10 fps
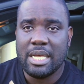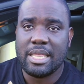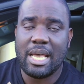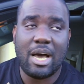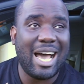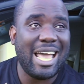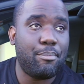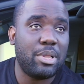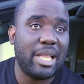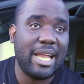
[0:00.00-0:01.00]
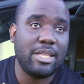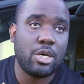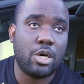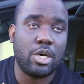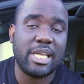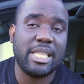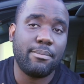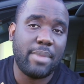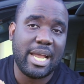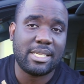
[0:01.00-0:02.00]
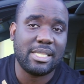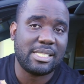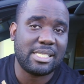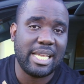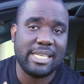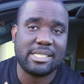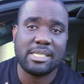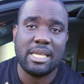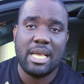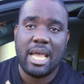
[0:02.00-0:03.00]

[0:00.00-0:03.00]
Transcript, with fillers: Now, I had planned on getting back to the States